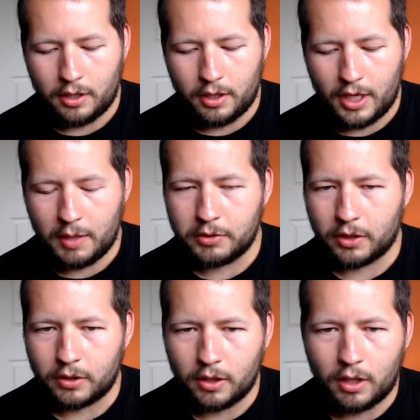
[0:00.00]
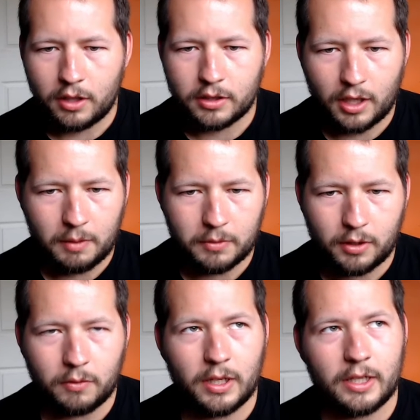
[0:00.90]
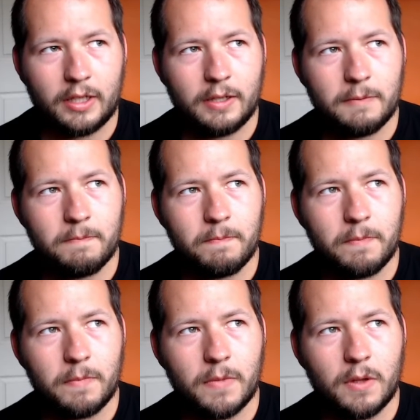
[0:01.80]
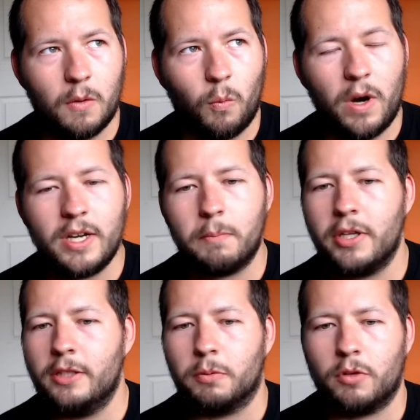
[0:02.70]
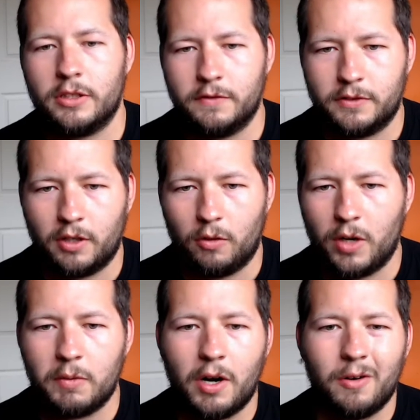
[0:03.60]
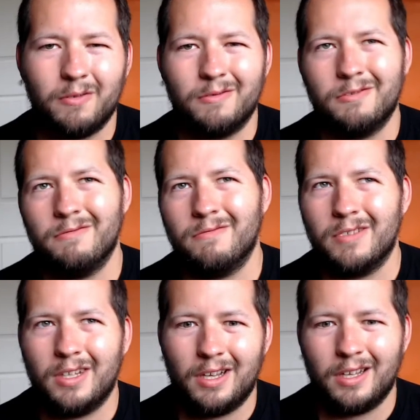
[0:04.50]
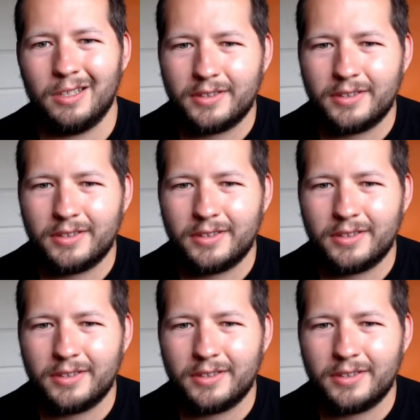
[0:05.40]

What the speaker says: it was a long time ago. Like, when did these progressives start? Right around... say the